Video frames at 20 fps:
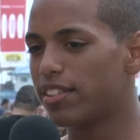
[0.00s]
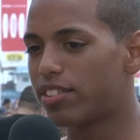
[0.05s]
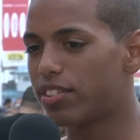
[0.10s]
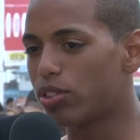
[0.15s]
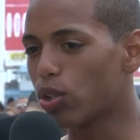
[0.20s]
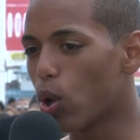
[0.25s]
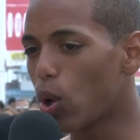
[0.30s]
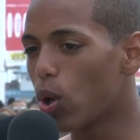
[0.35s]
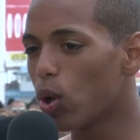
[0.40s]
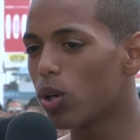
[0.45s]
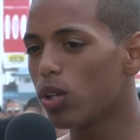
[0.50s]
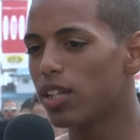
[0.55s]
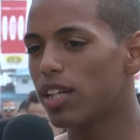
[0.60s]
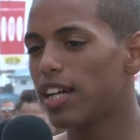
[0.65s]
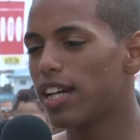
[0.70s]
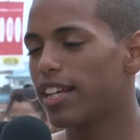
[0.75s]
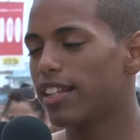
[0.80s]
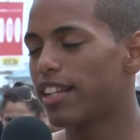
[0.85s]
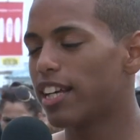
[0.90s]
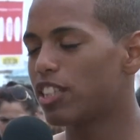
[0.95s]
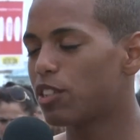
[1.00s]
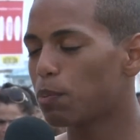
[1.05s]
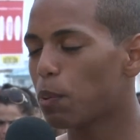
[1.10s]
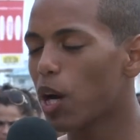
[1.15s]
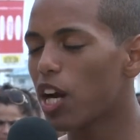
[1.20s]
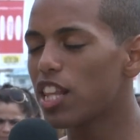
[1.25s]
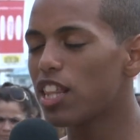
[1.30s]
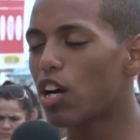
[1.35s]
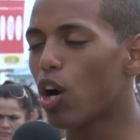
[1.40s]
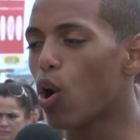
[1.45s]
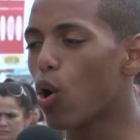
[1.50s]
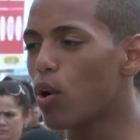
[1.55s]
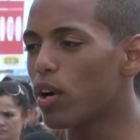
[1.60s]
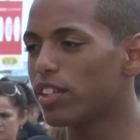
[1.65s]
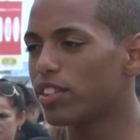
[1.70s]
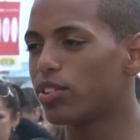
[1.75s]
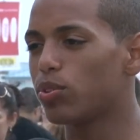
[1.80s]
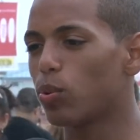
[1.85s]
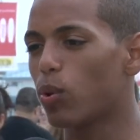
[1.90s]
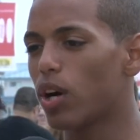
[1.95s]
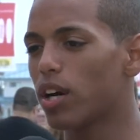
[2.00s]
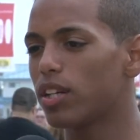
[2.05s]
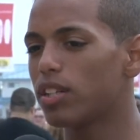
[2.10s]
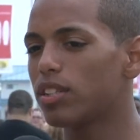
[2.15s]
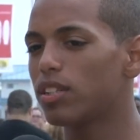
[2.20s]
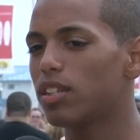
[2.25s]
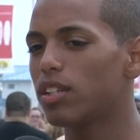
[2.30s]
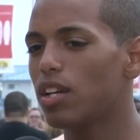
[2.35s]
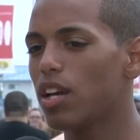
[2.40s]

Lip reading: The soul, that's probably the hardest one,